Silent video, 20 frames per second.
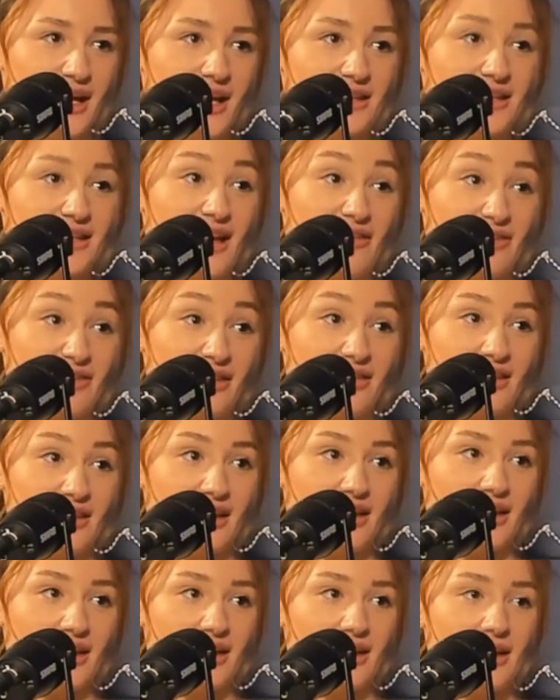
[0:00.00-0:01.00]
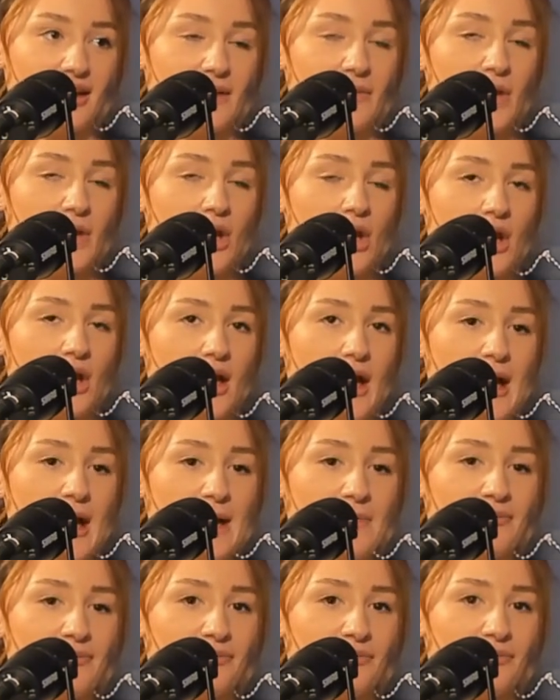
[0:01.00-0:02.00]
I definitely think
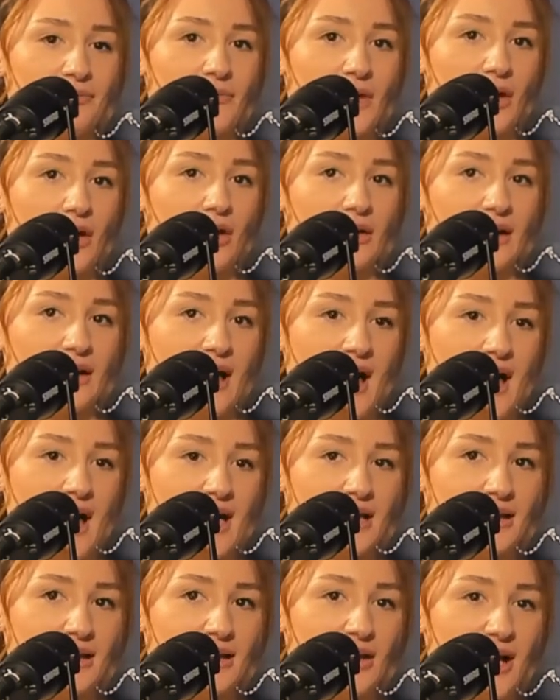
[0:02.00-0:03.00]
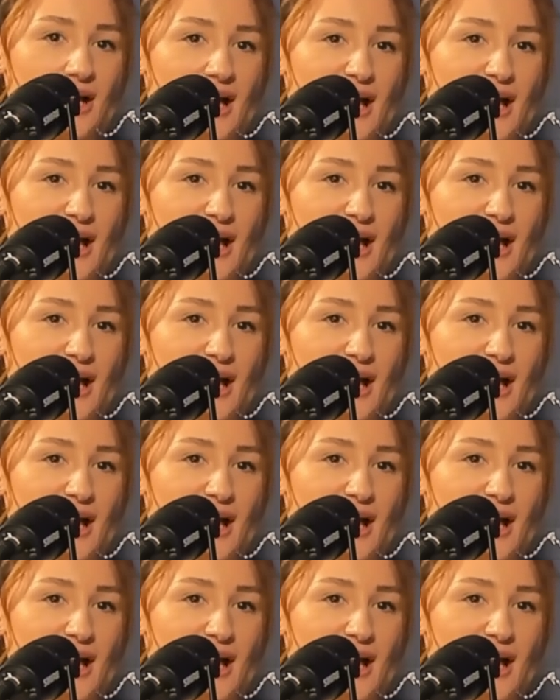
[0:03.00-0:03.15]
online.